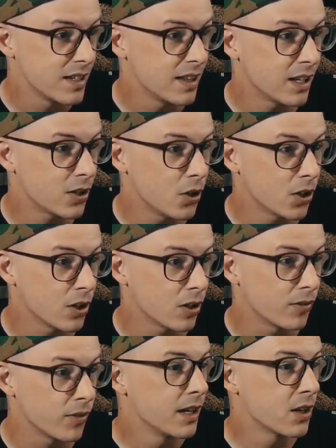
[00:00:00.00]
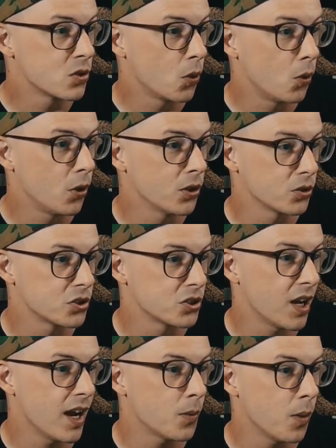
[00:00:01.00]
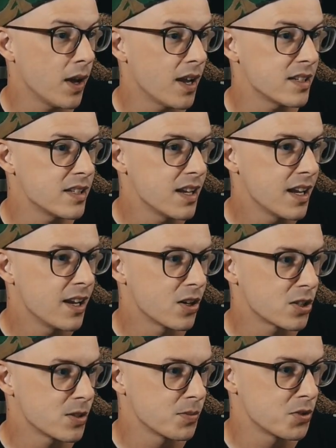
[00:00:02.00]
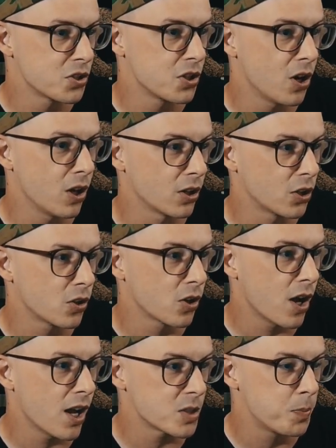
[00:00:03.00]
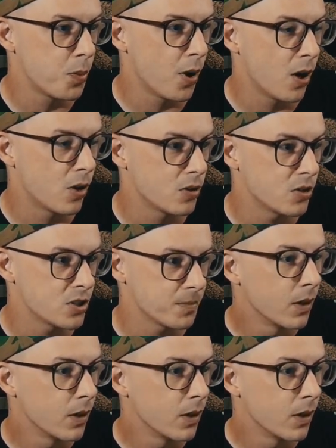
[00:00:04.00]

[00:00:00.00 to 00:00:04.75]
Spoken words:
They could have. Here's oil sideways, here's some skull and crossbones.